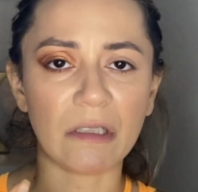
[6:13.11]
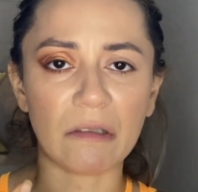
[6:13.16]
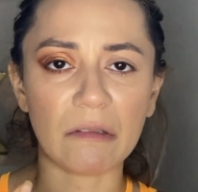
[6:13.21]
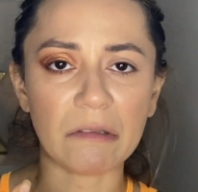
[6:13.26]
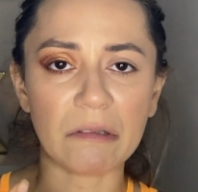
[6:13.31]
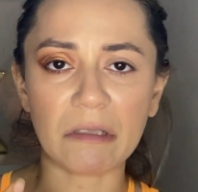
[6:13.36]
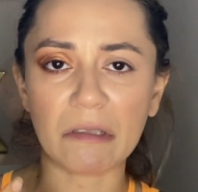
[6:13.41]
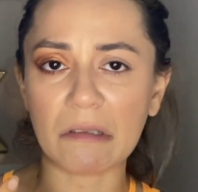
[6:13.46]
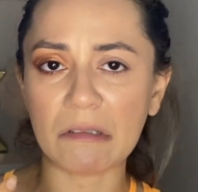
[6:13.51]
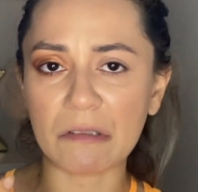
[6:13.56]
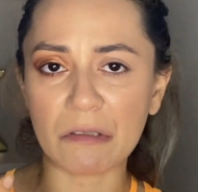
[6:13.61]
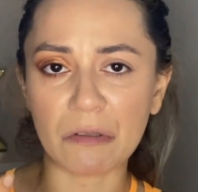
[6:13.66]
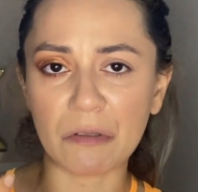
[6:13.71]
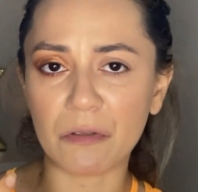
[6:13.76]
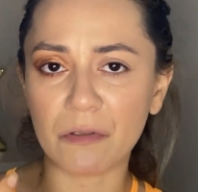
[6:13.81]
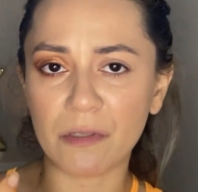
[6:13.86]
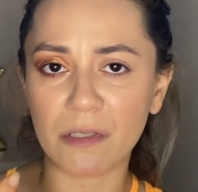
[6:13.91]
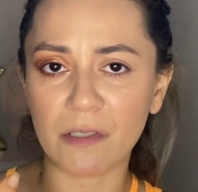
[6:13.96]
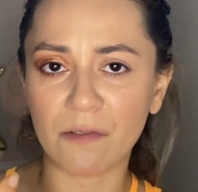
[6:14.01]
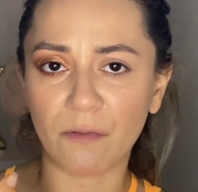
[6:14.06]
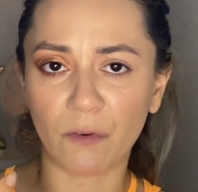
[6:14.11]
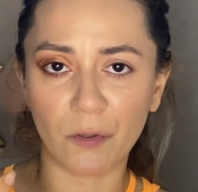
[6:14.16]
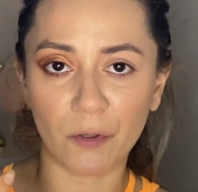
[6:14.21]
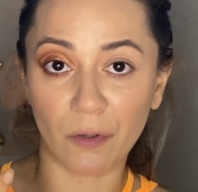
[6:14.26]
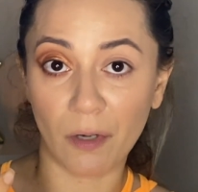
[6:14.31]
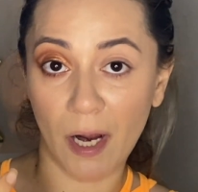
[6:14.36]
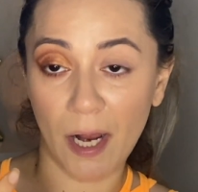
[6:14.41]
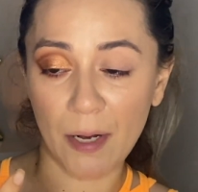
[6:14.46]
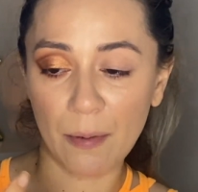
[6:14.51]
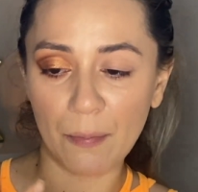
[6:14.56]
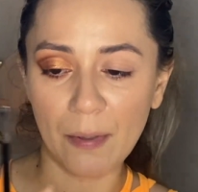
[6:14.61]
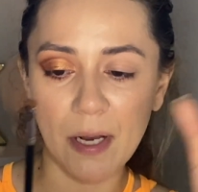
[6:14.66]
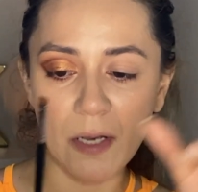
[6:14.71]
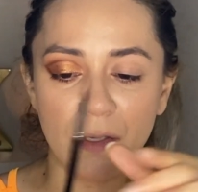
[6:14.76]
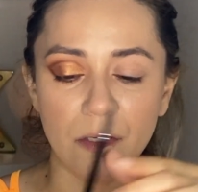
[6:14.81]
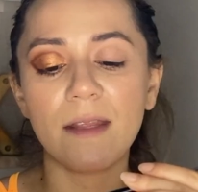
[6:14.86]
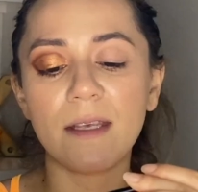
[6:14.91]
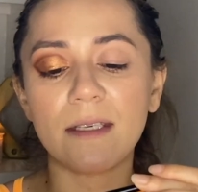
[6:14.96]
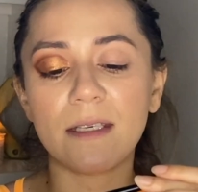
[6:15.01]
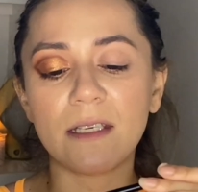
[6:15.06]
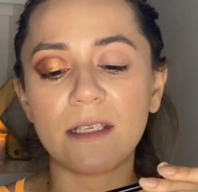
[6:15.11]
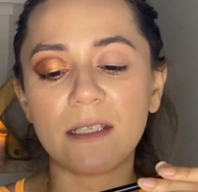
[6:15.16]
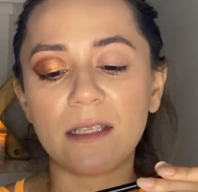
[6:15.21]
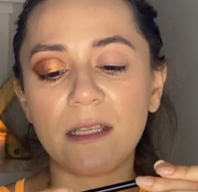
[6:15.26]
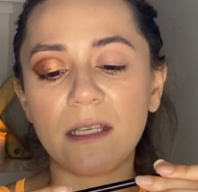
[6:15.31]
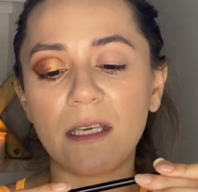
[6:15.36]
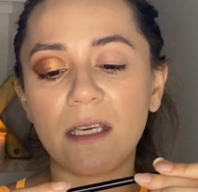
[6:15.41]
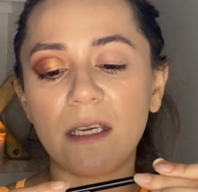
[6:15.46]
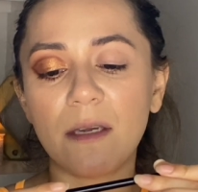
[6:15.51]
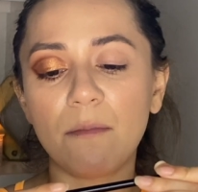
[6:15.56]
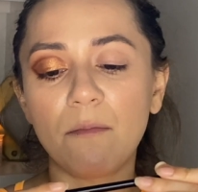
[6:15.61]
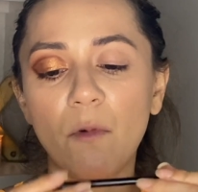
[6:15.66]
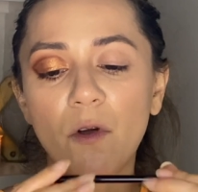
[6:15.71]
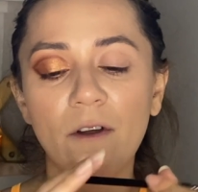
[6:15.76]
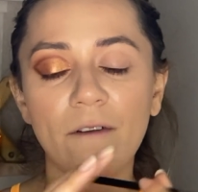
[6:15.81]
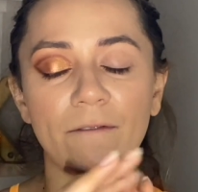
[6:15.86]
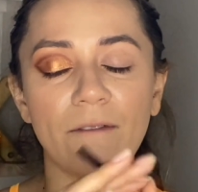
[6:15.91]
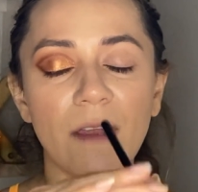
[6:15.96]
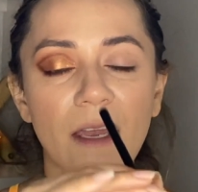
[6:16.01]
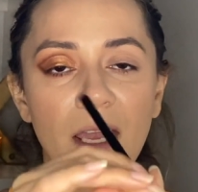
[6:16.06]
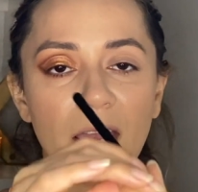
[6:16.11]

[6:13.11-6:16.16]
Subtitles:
know, you can also use this for your eyebrows. This is the Morphe